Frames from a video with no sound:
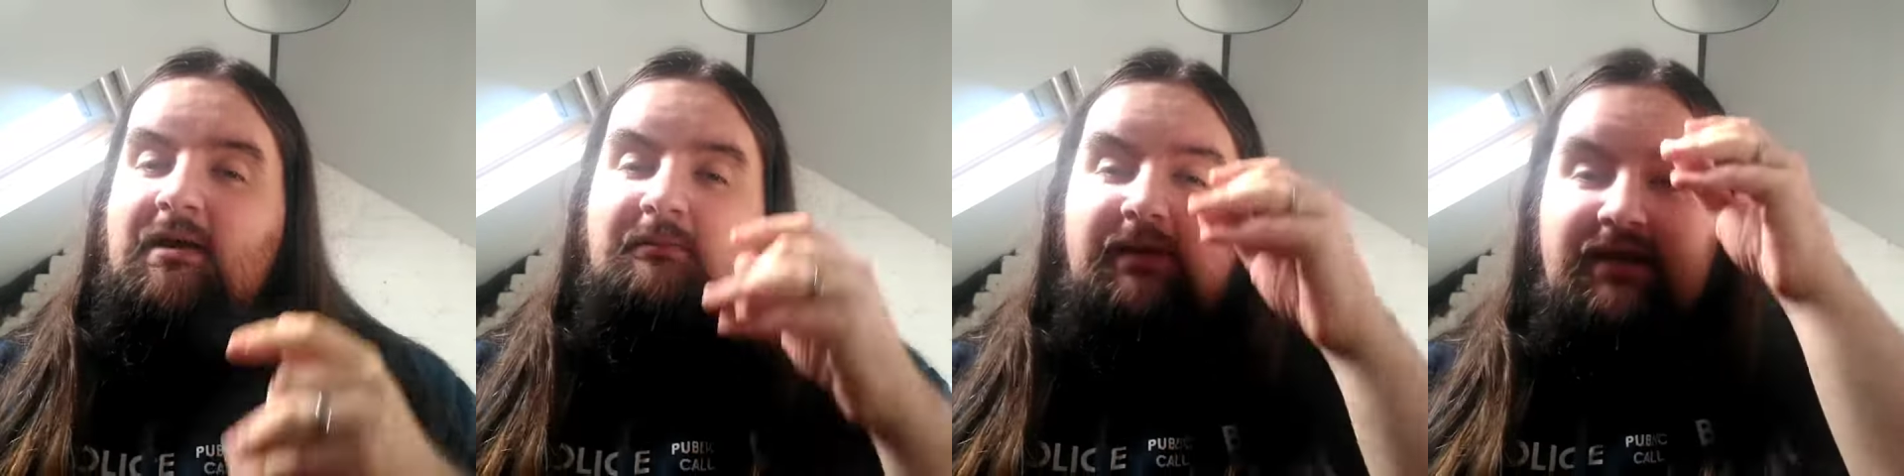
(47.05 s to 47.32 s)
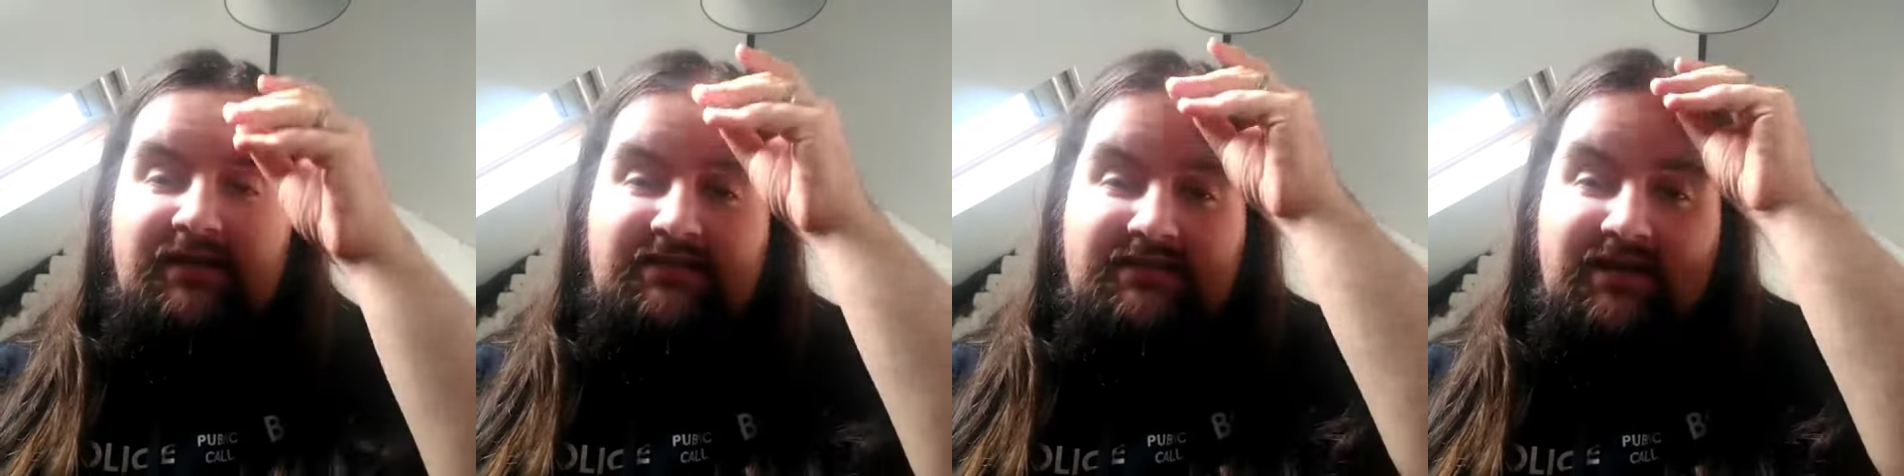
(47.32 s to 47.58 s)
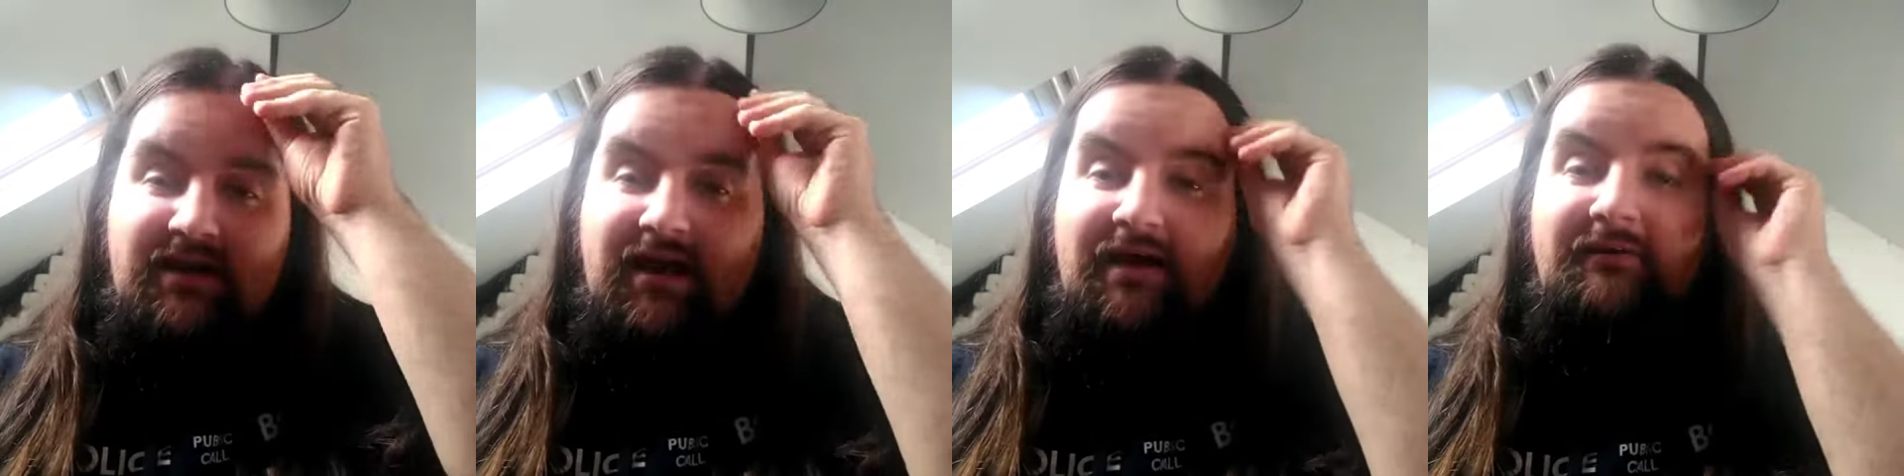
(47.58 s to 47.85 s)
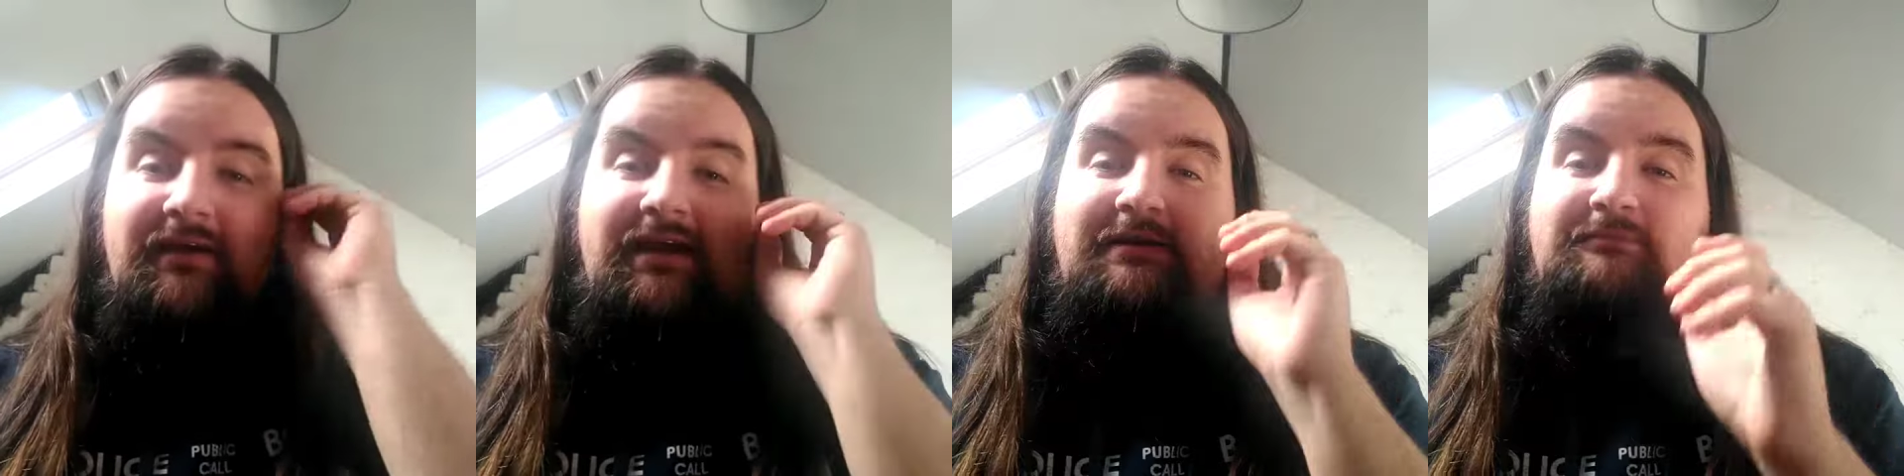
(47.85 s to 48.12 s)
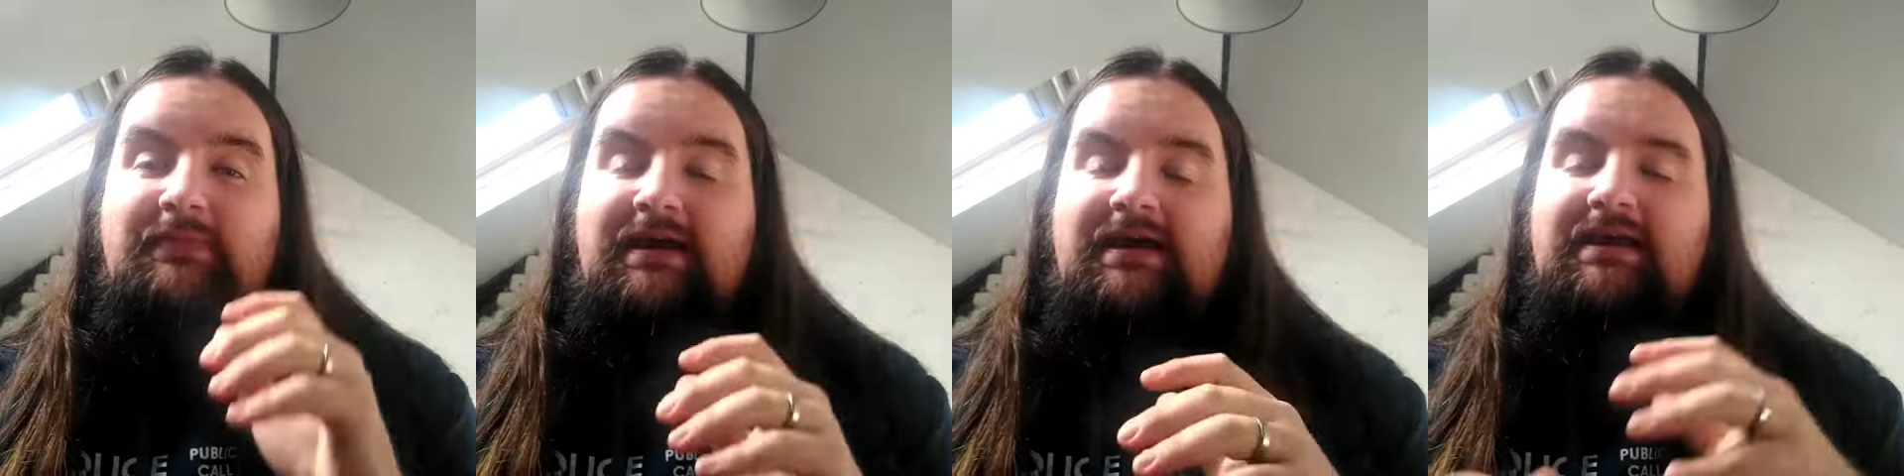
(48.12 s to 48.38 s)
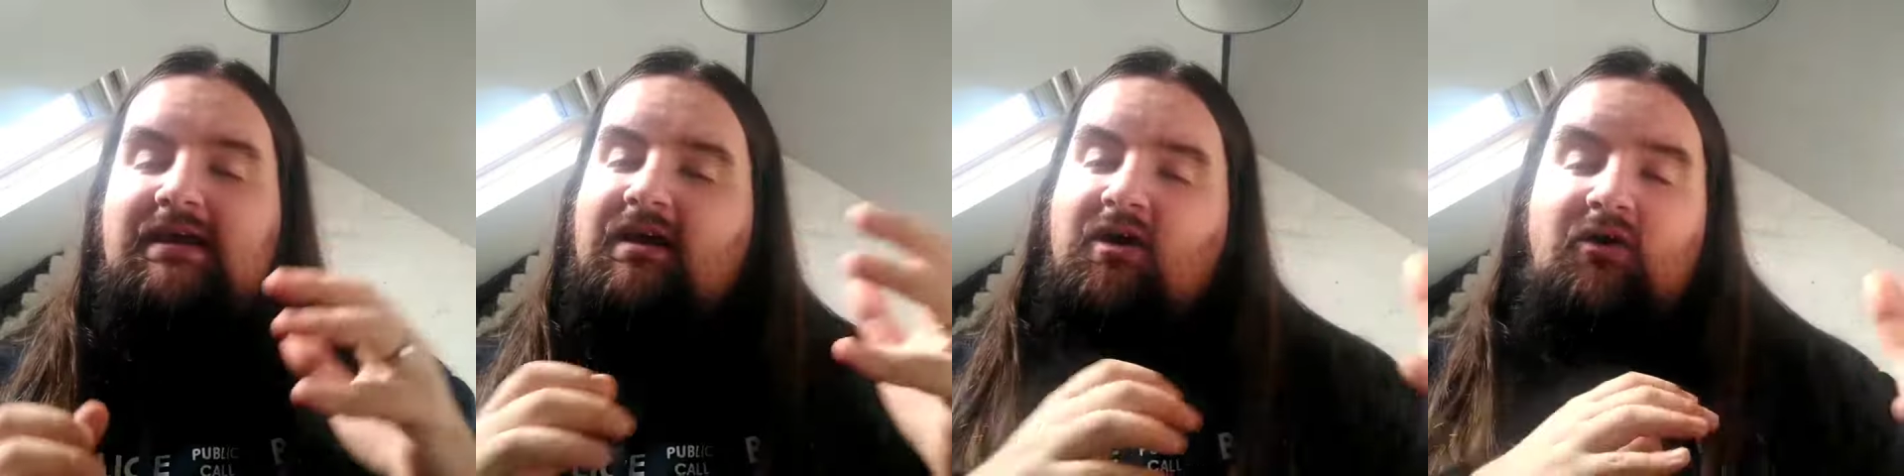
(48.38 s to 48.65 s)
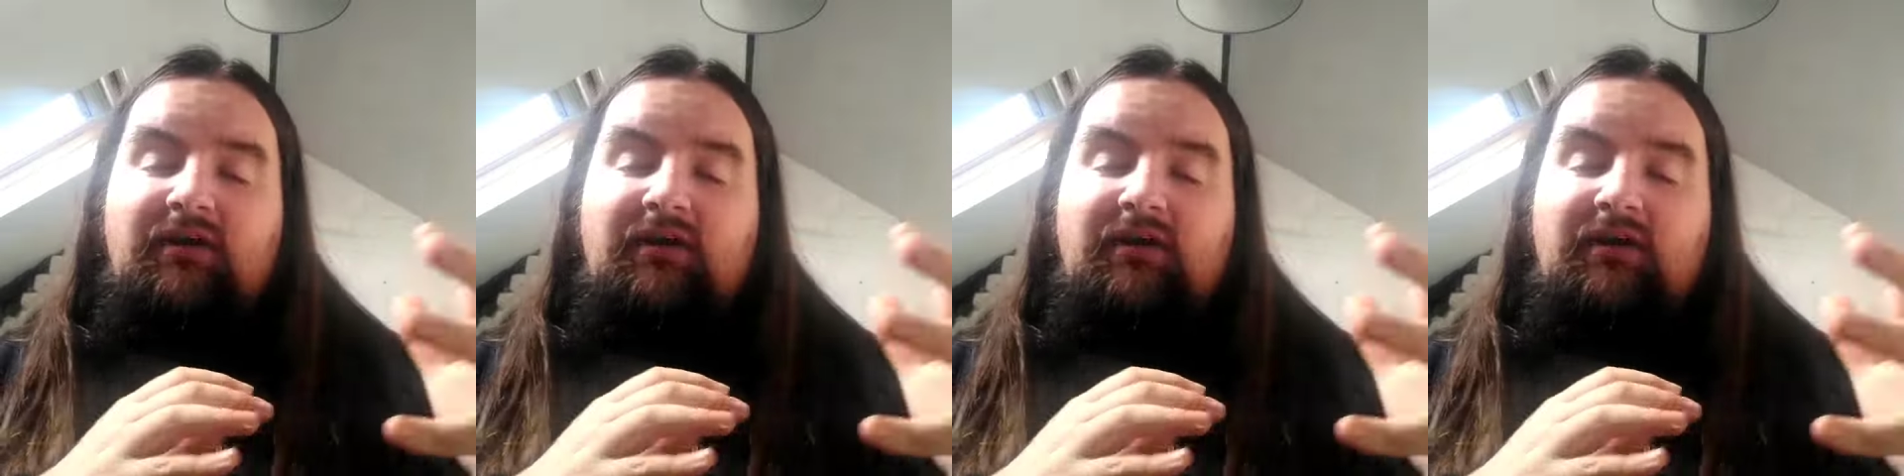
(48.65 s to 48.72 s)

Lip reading: Because you know how it can be.